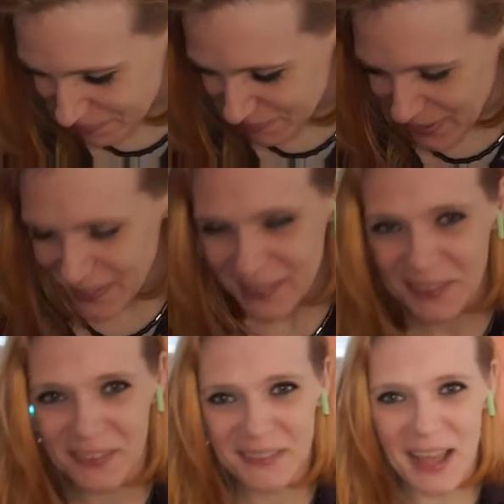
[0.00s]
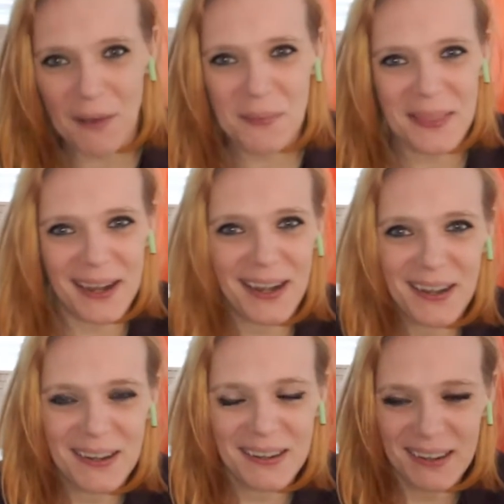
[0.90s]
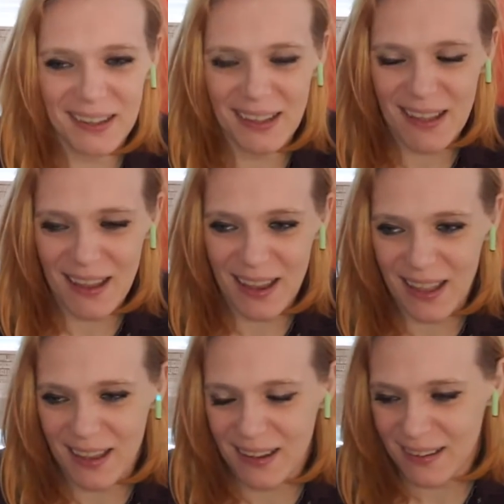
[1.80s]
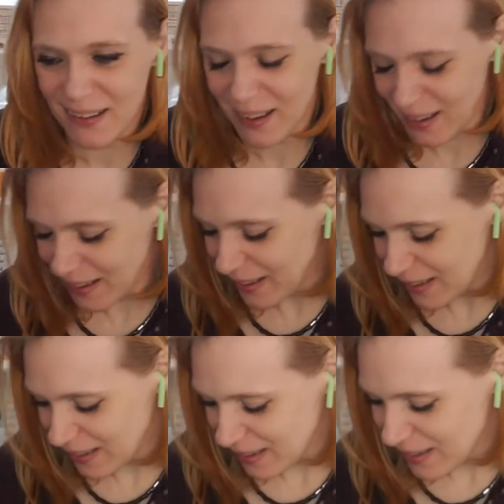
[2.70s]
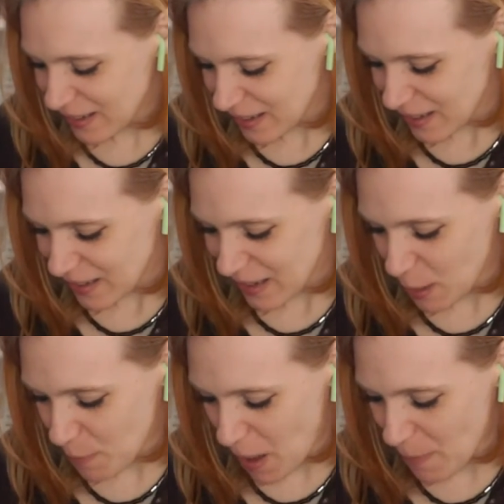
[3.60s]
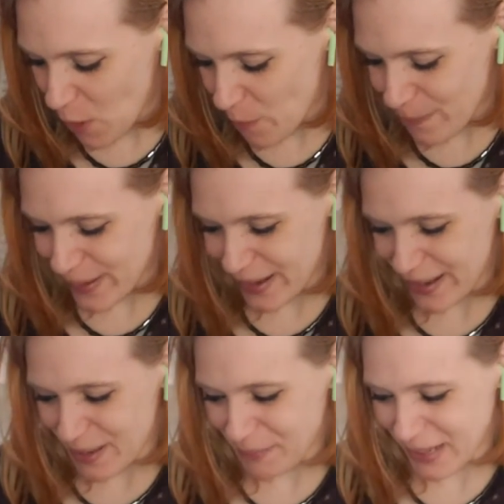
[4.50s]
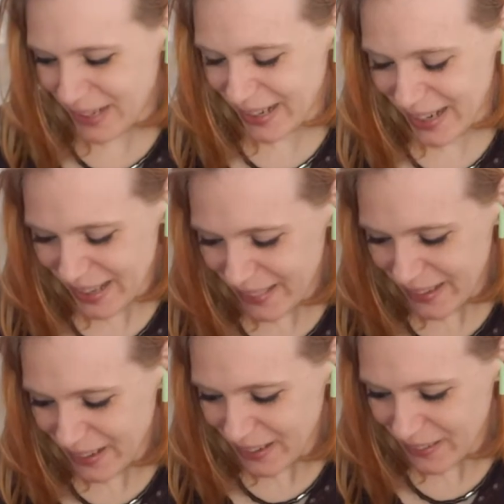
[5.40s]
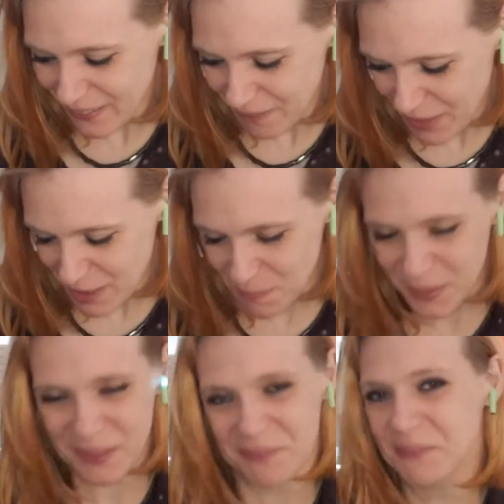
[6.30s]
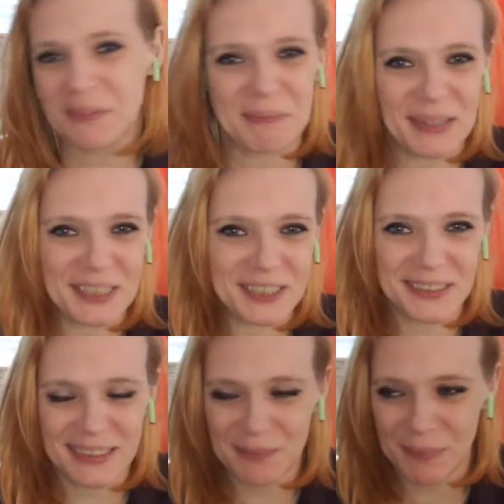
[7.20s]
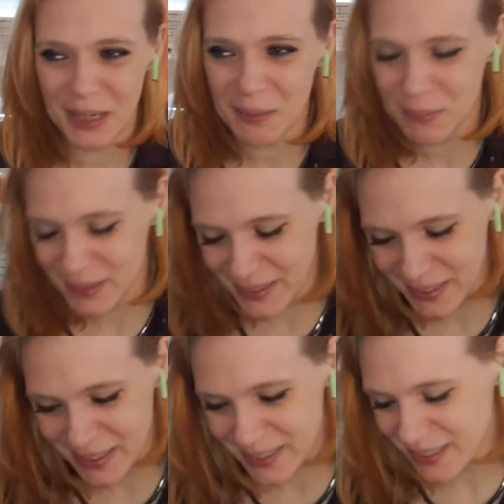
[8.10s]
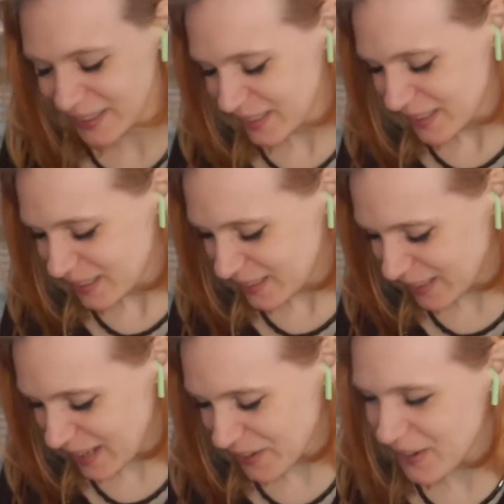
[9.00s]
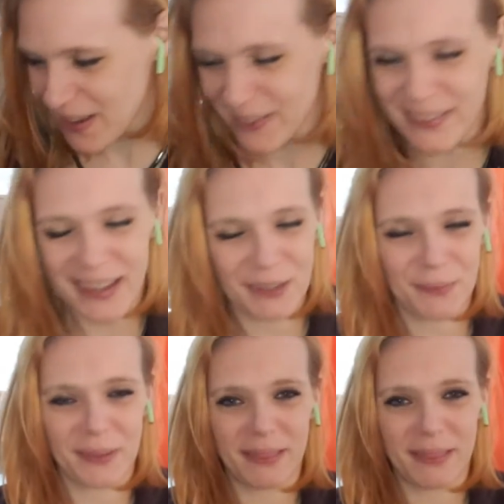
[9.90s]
they're out there, and I'm hoping I'm gonna get their Facebook information and be able to get in contact with